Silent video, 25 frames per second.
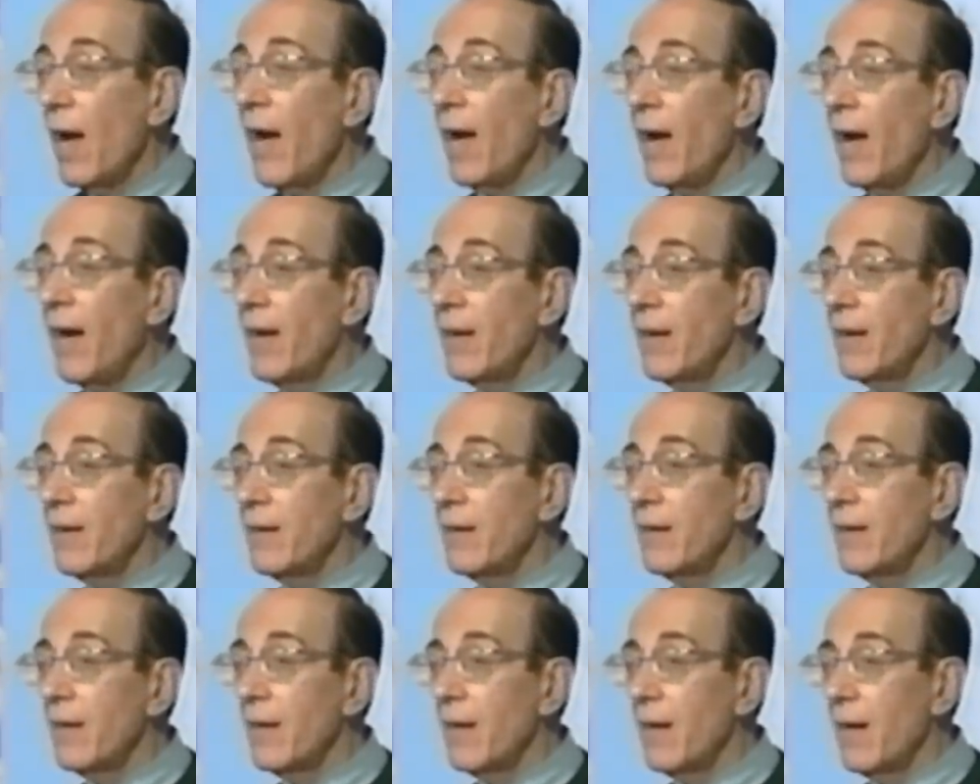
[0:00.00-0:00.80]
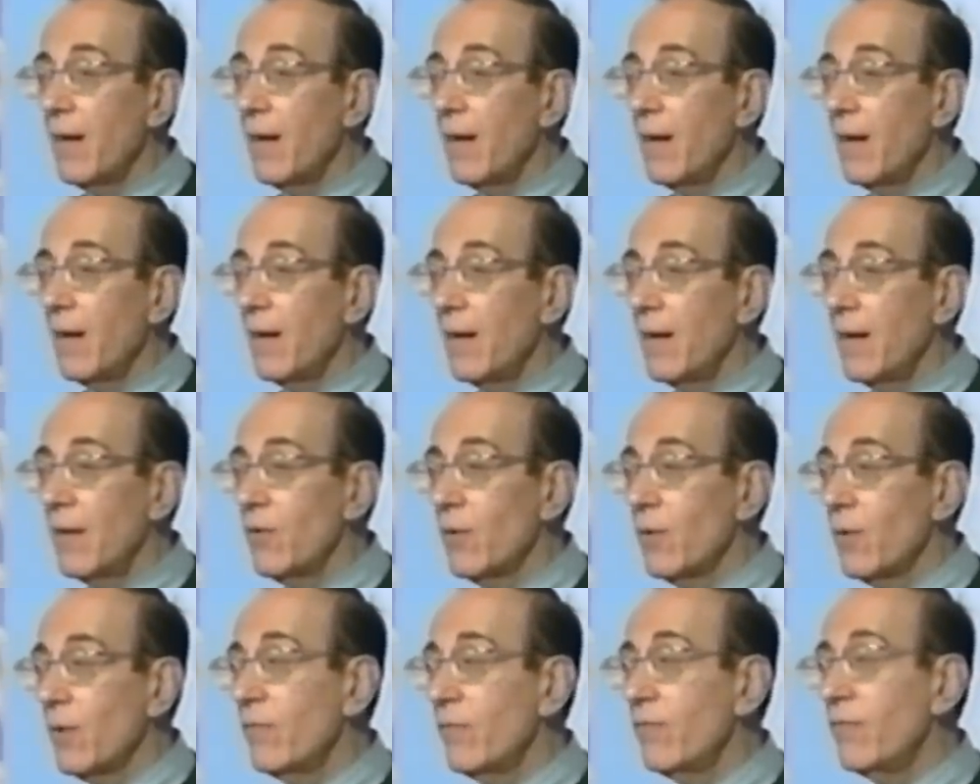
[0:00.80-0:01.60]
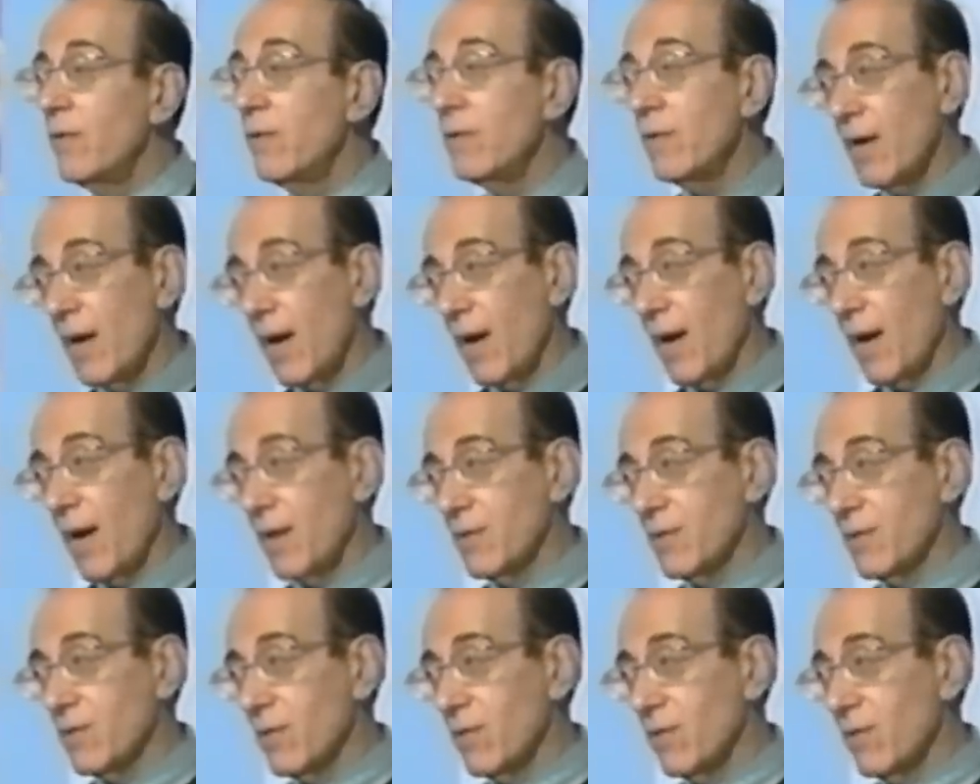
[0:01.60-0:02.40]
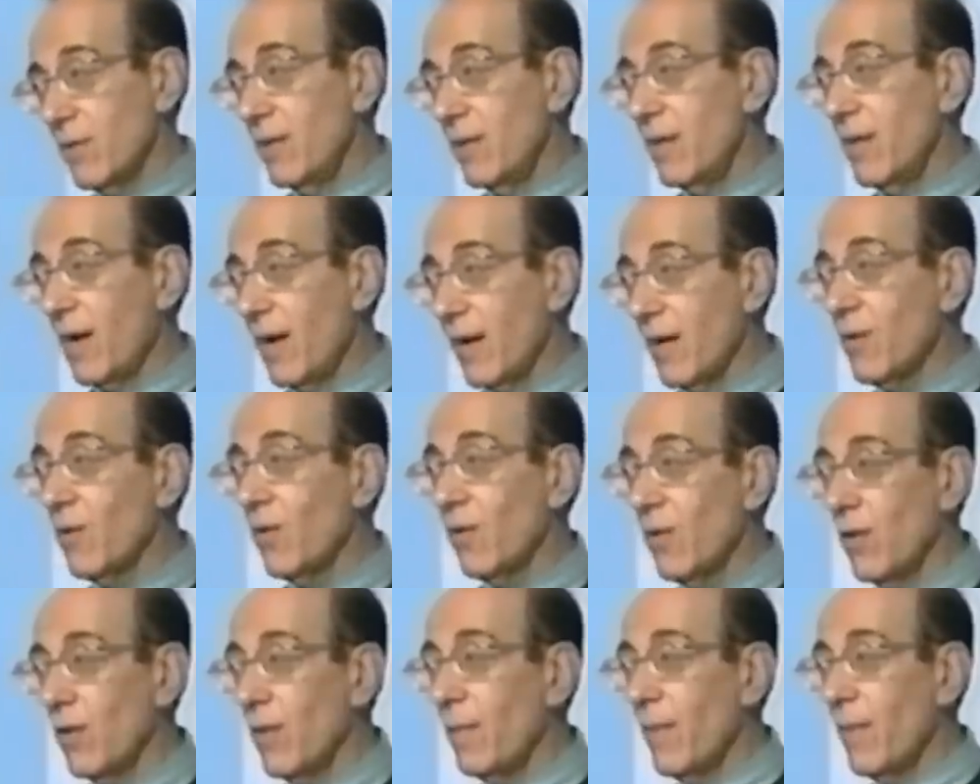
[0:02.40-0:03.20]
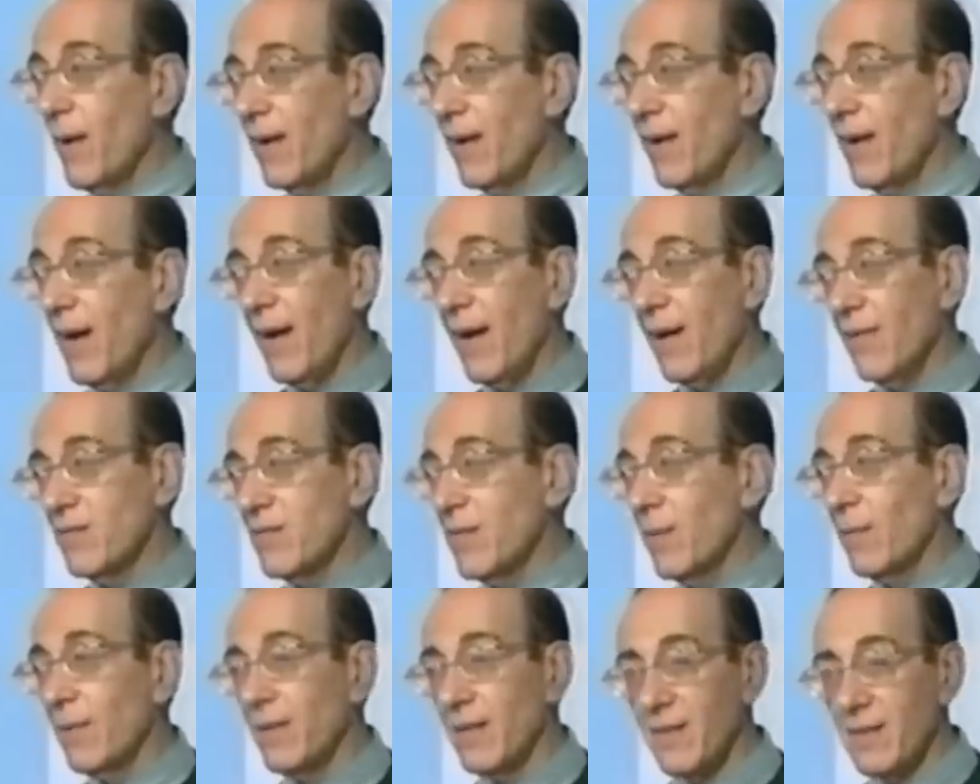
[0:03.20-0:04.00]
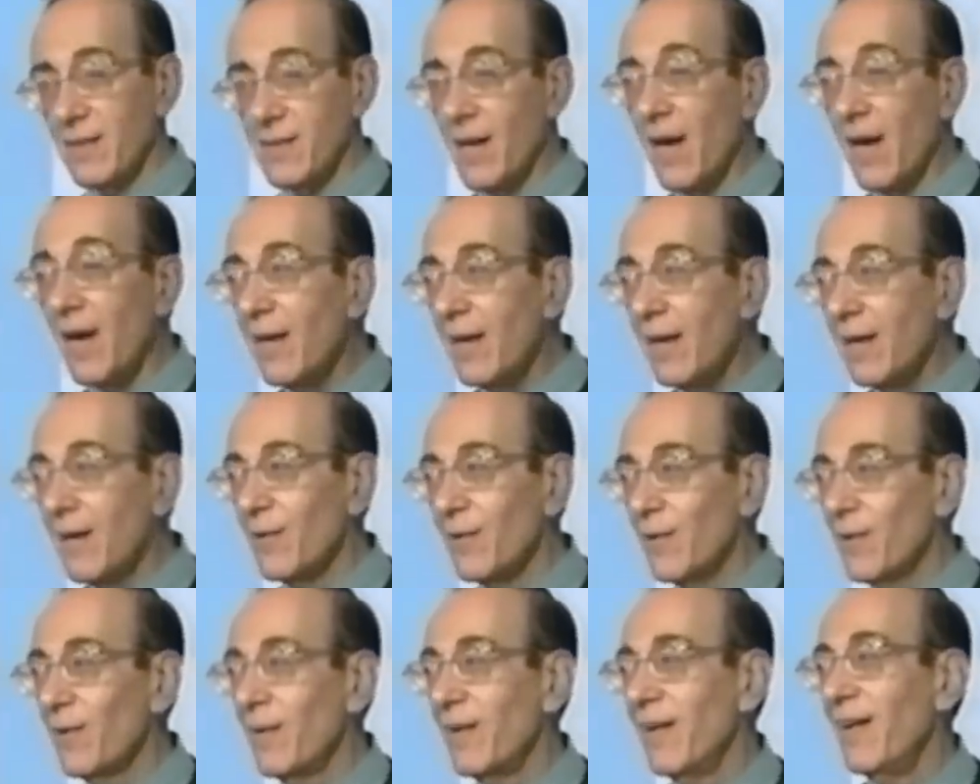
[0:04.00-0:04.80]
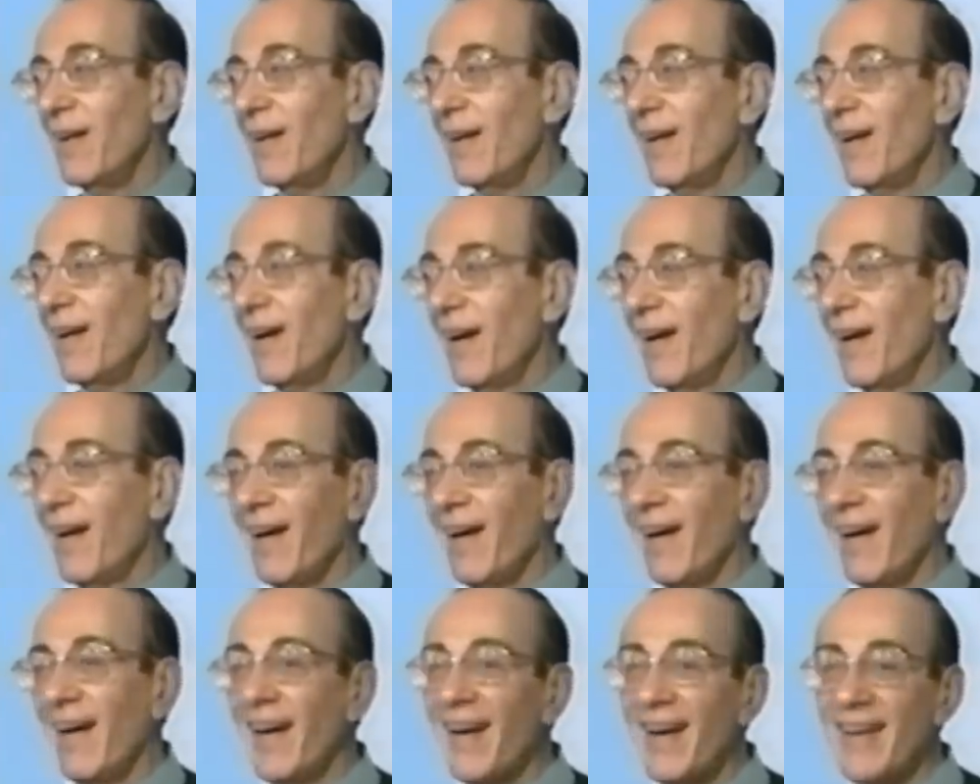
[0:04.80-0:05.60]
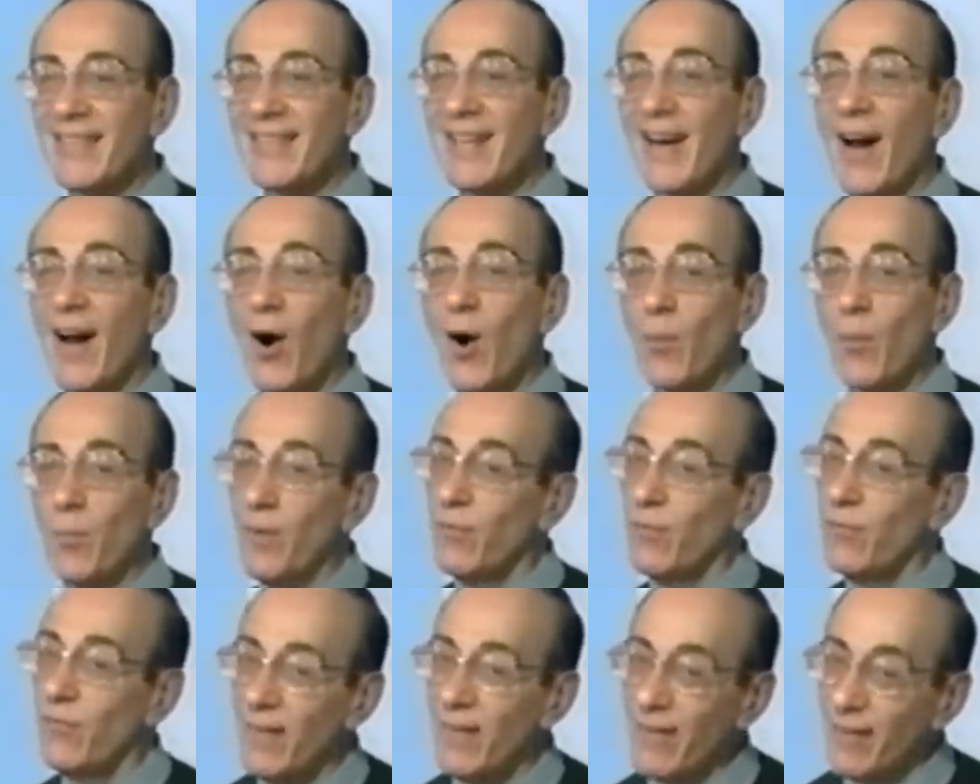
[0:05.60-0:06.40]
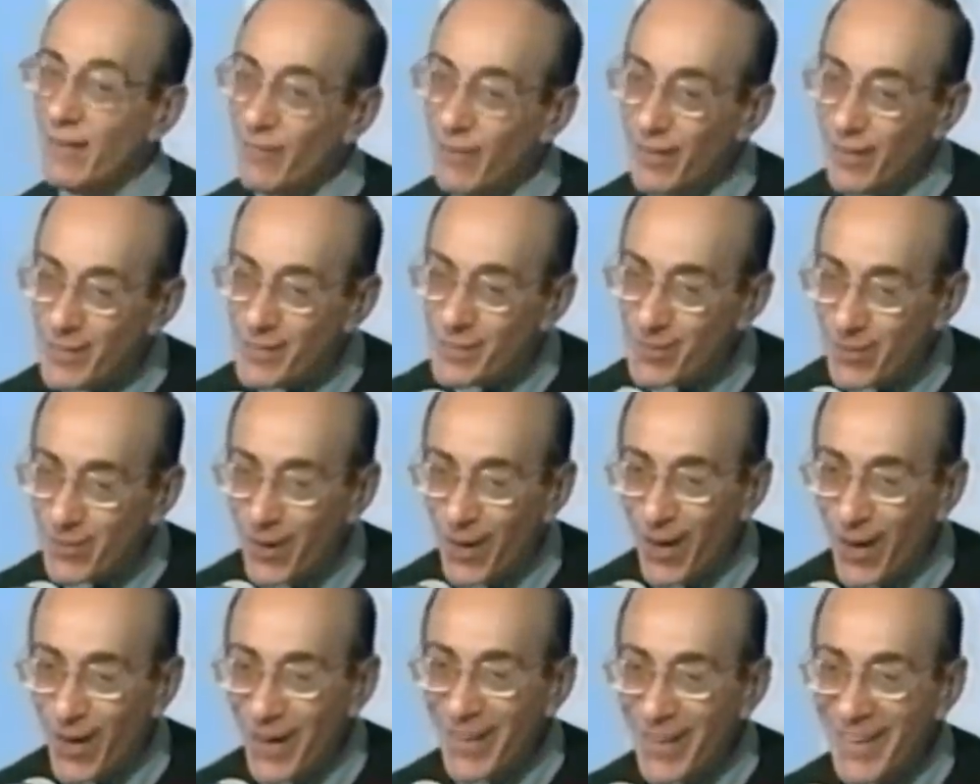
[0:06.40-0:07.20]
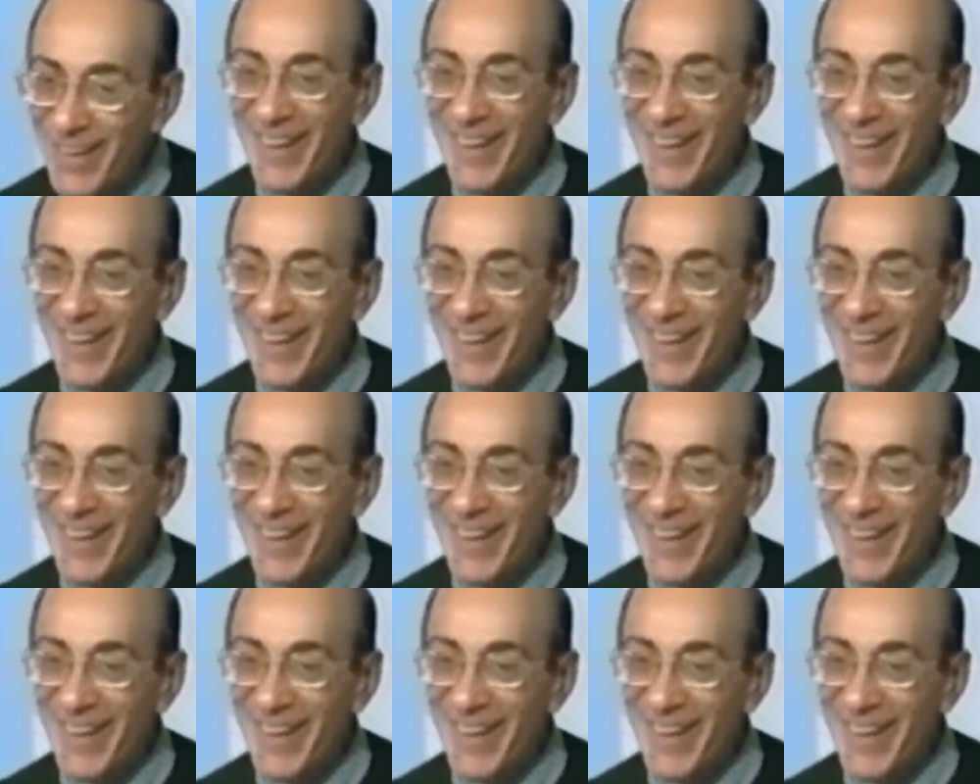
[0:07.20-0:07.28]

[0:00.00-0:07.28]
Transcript: And uh, there are a few guys, and then I call them out, I have something to say to you. Uh, and I said, I hope you're feeling very strong.